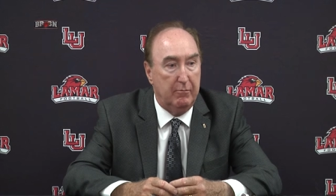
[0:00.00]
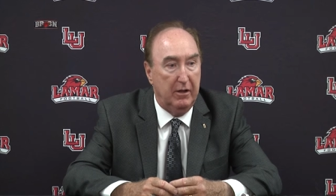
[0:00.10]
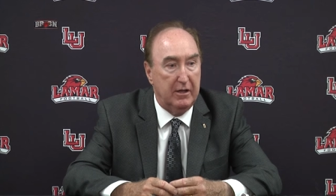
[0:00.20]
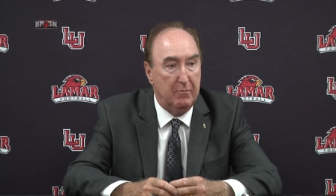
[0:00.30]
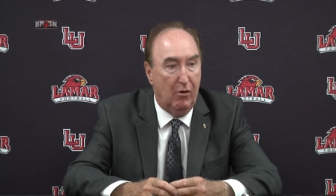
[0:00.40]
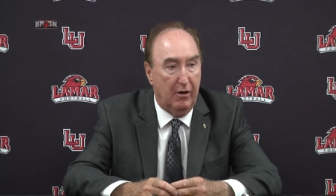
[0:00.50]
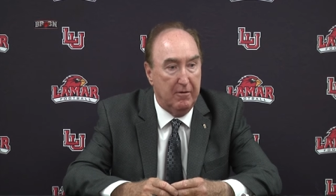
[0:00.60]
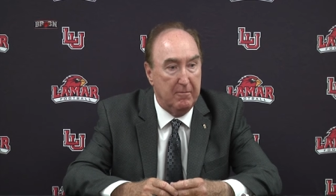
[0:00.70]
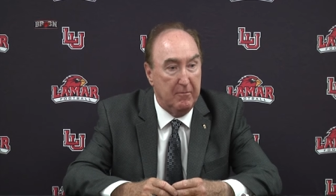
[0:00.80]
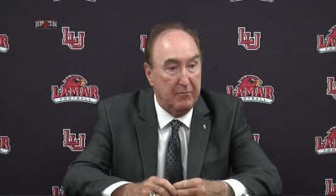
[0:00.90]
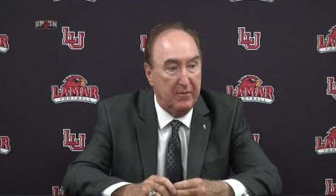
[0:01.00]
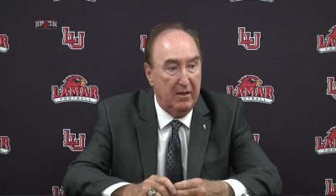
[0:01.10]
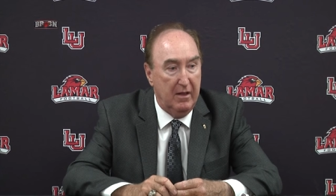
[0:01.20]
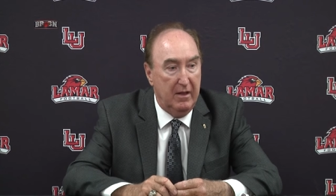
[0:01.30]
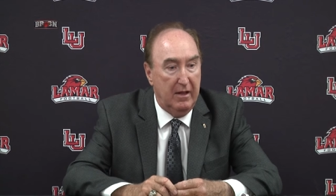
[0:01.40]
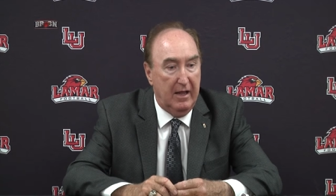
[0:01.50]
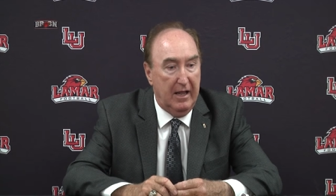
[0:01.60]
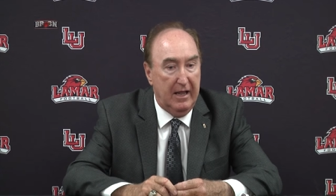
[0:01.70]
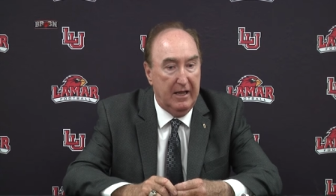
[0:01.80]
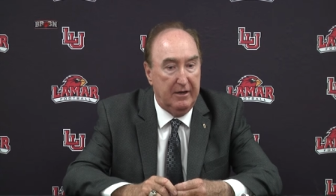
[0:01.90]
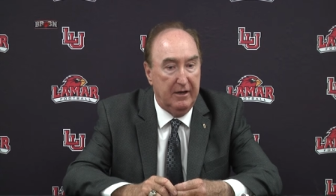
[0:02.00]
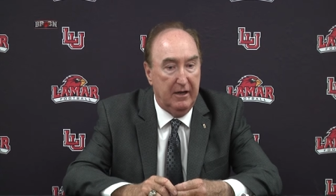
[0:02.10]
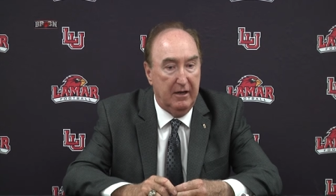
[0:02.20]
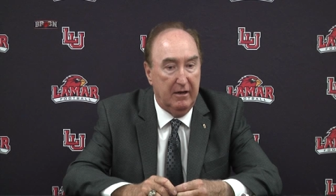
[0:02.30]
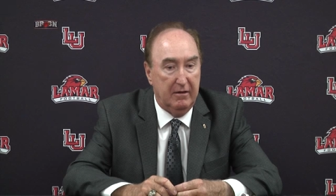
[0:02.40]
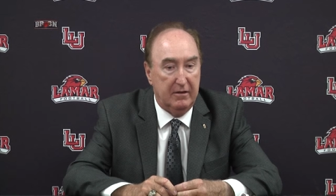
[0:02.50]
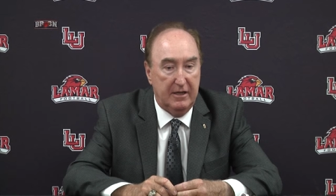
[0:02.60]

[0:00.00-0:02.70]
and Billy Martin. And uh,